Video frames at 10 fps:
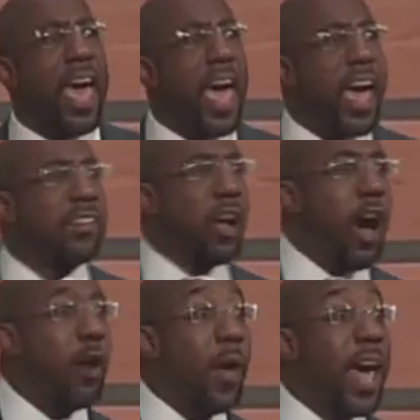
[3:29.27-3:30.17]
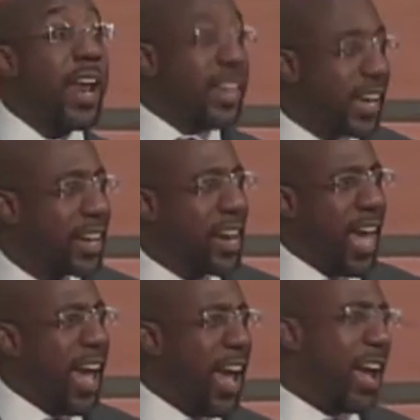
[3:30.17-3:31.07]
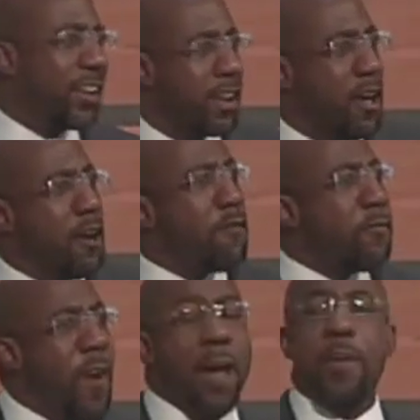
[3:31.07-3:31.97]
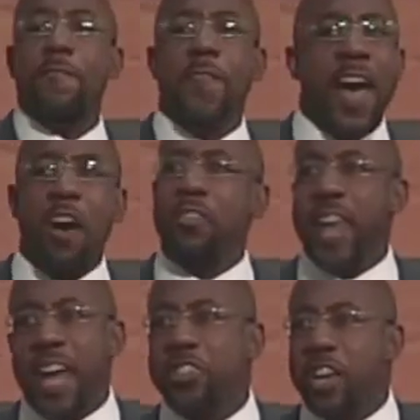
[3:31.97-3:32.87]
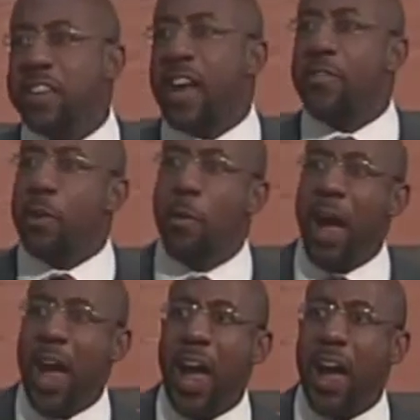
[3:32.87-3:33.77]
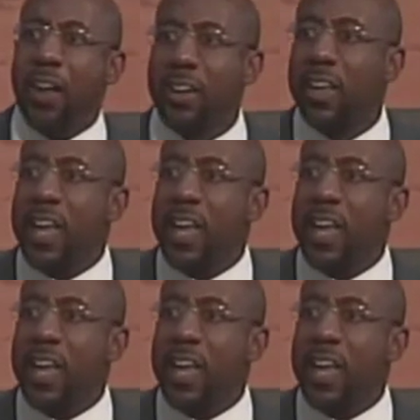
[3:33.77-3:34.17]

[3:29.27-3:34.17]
has already declared from the foundations of the world